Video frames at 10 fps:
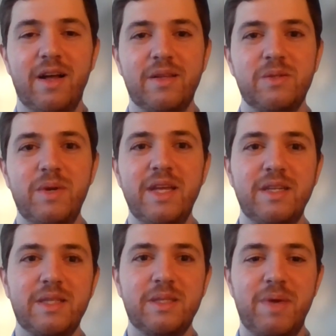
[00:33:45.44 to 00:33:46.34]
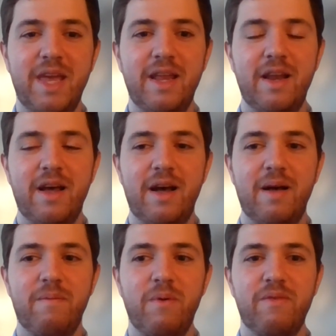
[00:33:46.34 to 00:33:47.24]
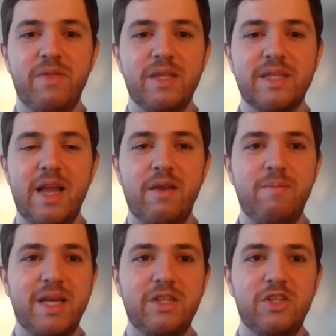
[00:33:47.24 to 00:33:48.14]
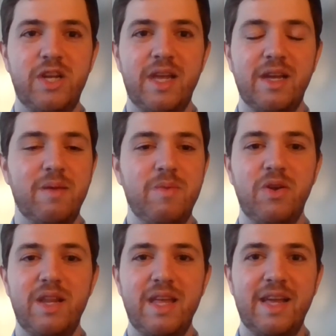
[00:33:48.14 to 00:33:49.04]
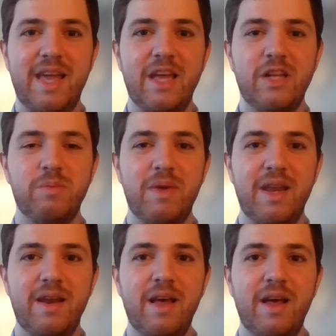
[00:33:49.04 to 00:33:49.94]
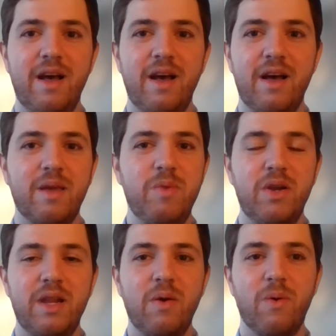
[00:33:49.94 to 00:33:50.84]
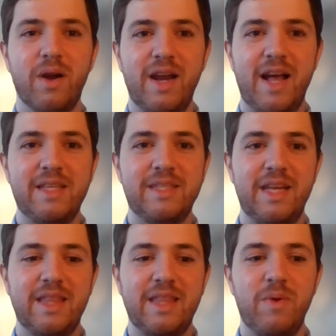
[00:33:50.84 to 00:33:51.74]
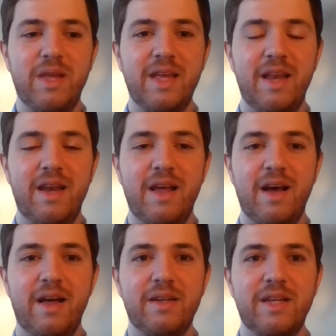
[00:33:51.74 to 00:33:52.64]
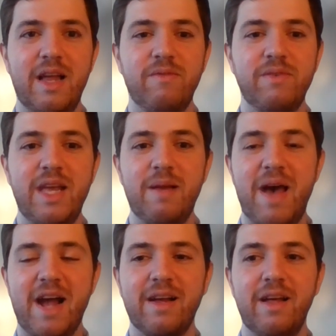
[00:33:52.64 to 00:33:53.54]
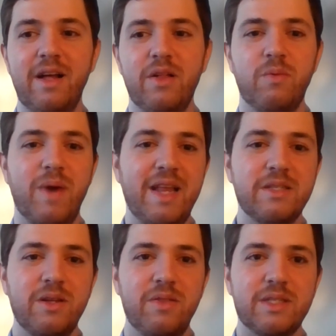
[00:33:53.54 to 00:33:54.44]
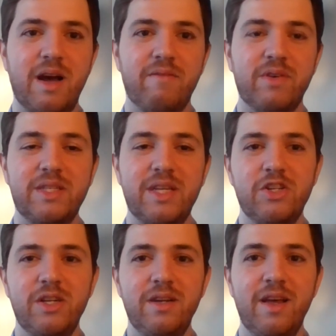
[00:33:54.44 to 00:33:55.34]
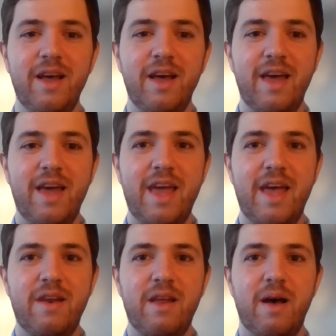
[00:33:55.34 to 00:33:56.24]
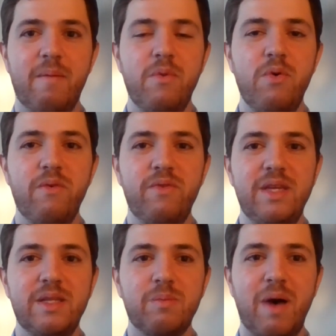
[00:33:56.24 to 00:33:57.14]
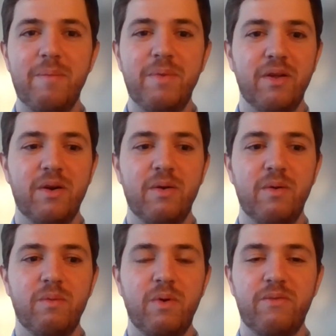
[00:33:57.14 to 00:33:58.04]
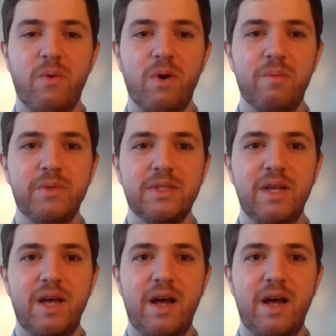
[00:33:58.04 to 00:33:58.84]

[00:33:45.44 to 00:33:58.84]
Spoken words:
So we anticipate with this kind of messaging, community engagement, community organizing, that we can kind of take back the reins on this conversation and move these popular reforms.